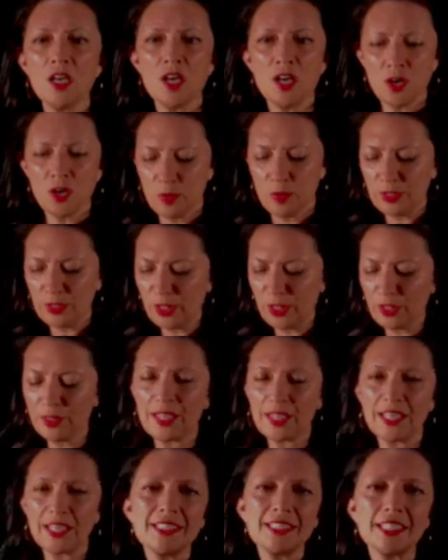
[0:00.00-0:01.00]
We know
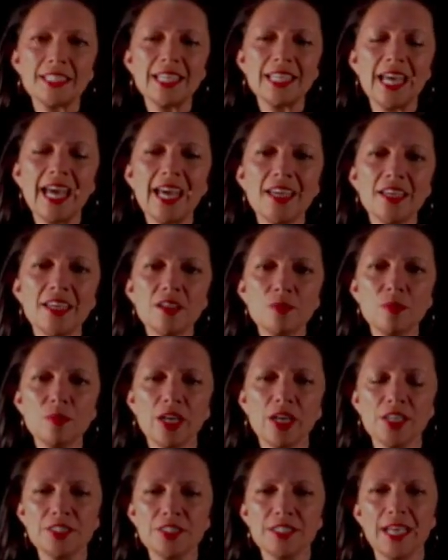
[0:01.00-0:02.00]
that at A, we're
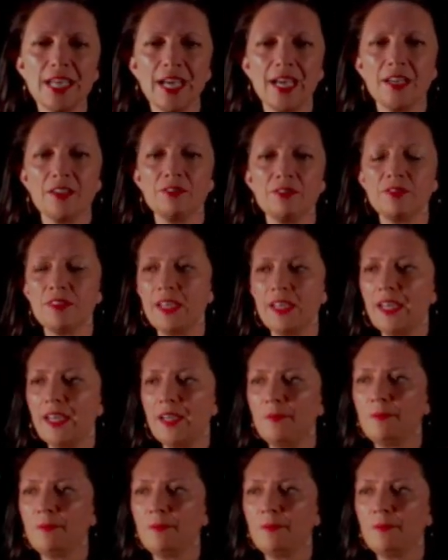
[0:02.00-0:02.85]
going to have a